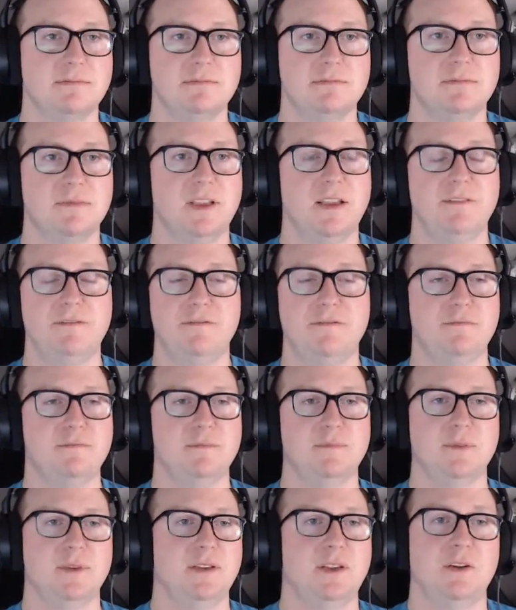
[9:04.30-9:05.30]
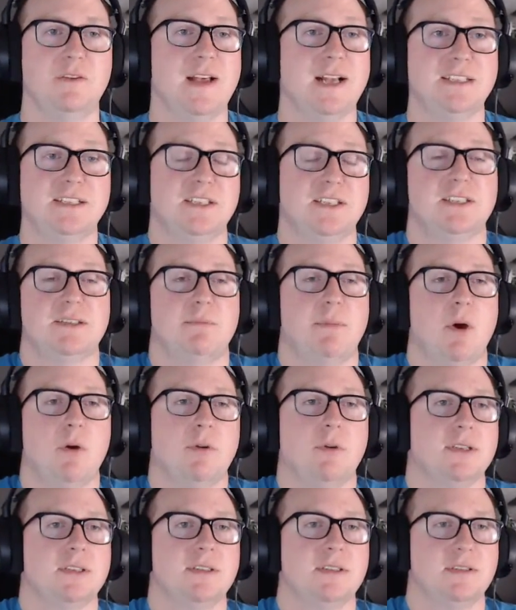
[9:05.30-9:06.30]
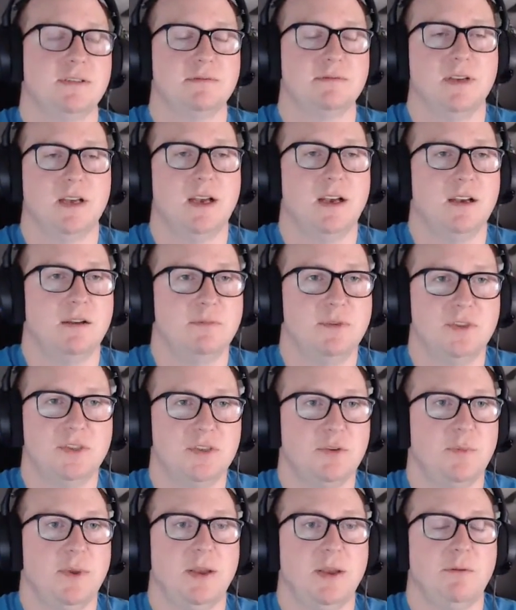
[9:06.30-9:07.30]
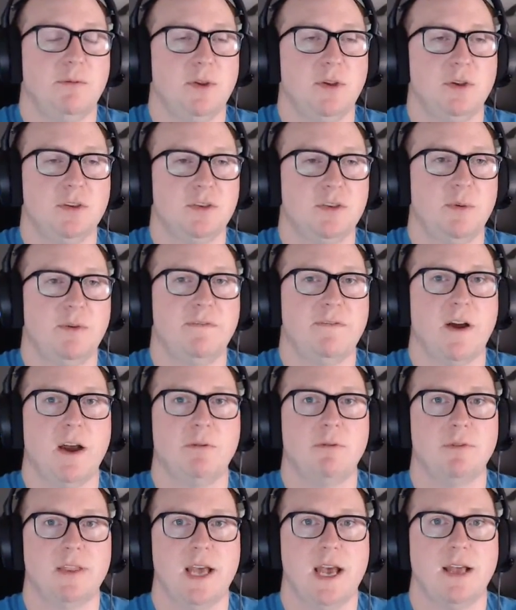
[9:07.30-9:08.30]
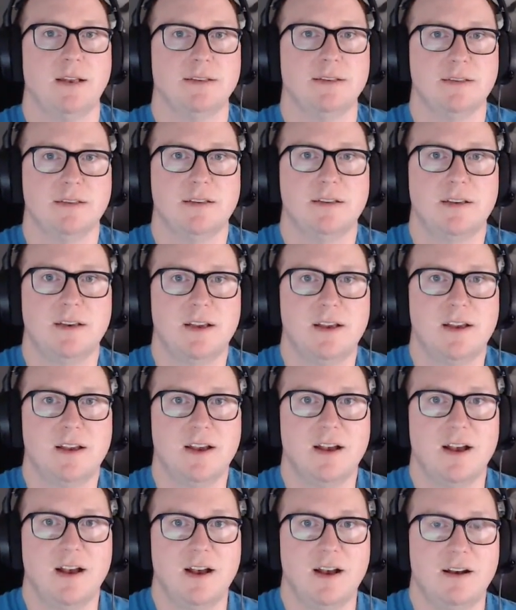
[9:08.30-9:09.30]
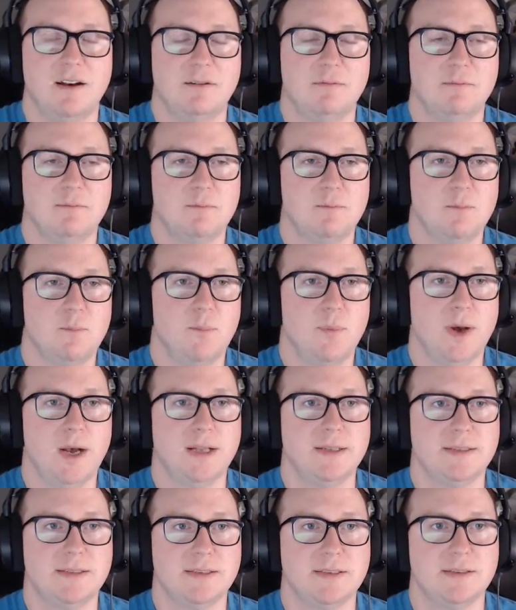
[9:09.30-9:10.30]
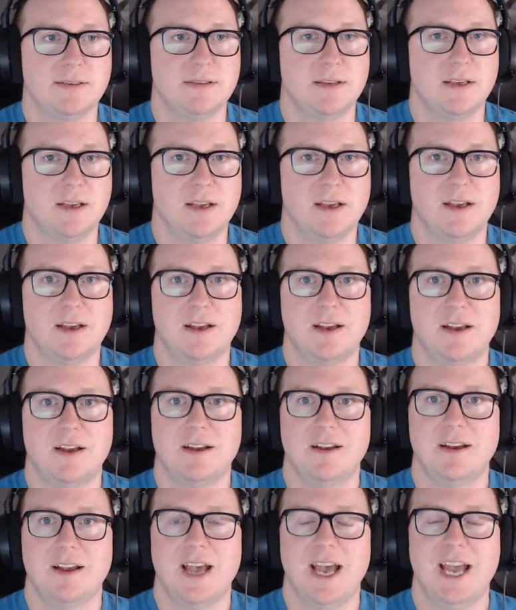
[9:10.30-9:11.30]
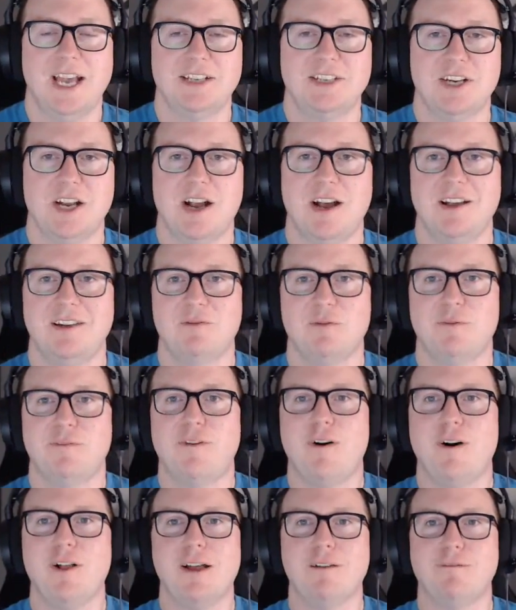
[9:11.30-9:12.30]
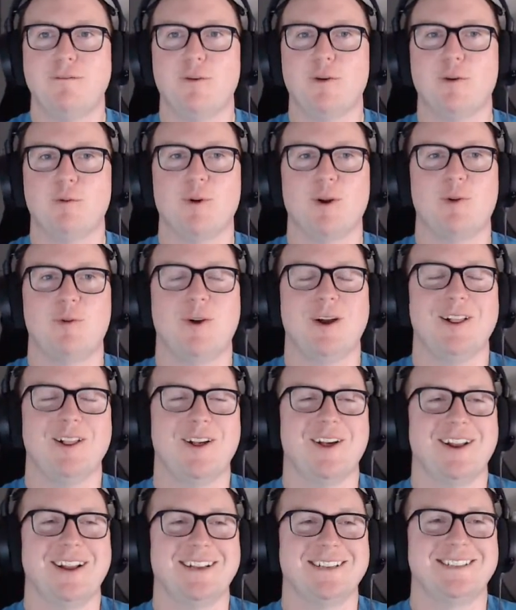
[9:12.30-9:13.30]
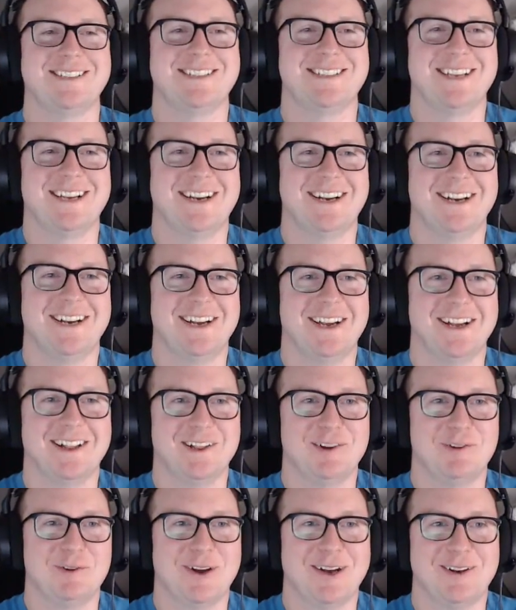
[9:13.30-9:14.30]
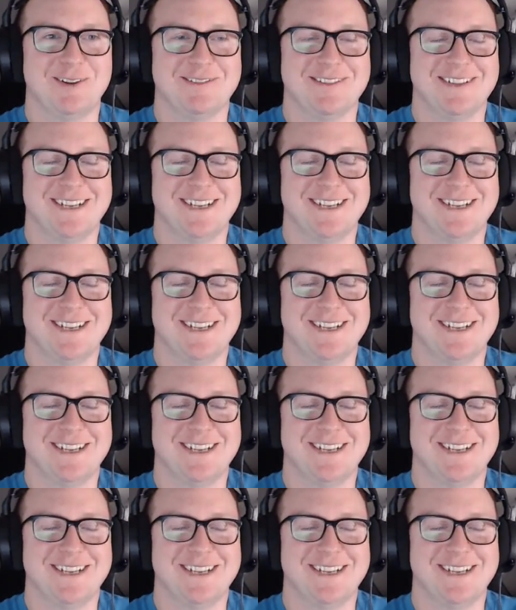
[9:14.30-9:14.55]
if that's just a bonus, you should be fine with that. But hey, John, Fallout 4 worked well on it. LOL.